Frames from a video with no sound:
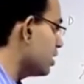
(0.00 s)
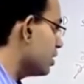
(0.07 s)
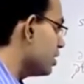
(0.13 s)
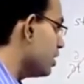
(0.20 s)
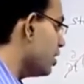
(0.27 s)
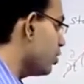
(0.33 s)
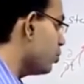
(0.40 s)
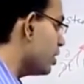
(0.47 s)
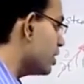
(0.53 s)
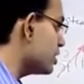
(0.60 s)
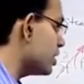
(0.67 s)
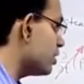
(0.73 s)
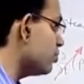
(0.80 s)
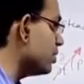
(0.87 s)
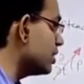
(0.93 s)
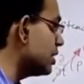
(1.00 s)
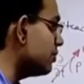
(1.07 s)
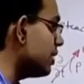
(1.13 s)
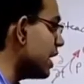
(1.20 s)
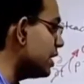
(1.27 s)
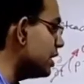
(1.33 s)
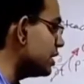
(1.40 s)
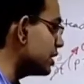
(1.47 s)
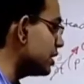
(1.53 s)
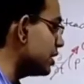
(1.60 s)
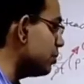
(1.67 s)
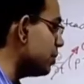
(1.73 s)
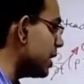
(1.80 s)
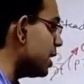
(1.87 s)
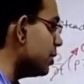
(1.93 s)
equation with a
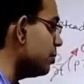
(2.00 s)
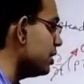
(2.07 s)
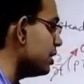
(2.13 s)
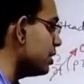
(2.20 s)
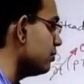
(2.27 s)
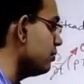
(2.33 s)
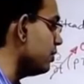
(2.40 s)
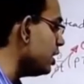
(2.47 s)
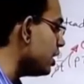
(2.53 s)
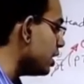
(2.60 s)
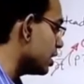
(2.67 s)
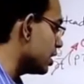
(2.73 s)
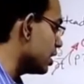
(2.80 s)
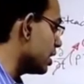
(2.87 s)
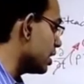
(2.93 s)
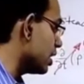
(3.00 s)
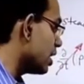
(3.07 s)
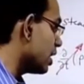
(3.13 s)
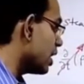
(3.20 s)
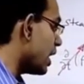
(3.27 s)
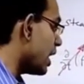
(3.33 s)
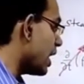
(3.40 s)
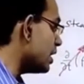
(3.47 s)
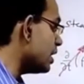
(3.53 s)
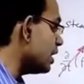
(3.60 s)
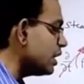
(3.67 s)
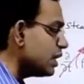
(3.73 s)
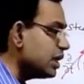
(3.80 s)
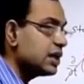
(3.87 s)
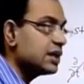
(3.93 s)
variational parameter V and
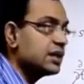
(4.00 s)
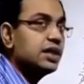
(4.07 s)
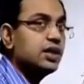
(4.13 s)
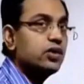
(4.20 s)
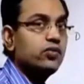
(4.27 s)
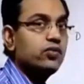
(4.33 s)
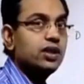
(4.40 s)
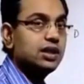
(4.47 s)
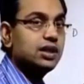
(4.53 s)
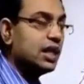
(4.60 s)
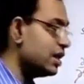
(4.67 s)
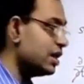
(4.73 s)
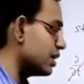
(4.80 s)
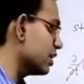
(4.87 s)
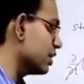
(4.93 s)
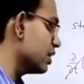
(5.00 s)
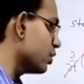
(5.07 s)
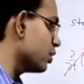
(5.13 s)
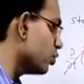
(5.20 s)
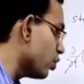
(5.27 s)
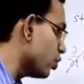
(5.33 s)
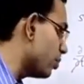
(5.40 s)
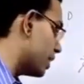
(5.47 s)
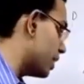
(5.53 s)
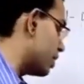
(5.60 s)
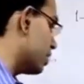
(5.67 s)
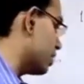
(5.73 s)
integrated it over the domain,